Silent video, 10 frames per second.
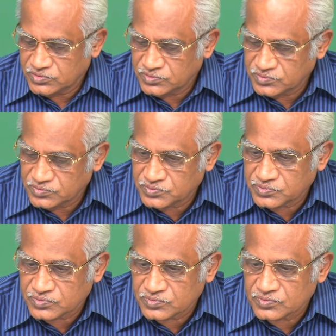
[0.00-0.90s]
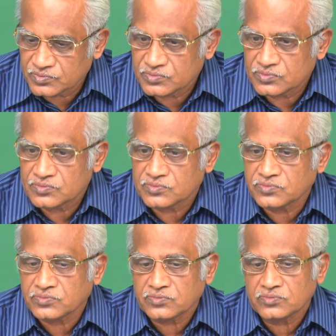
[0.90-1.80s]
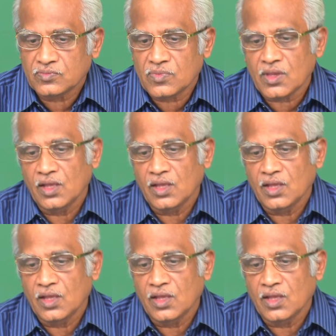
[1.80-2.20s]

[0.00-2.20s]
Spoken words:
Nothing is said.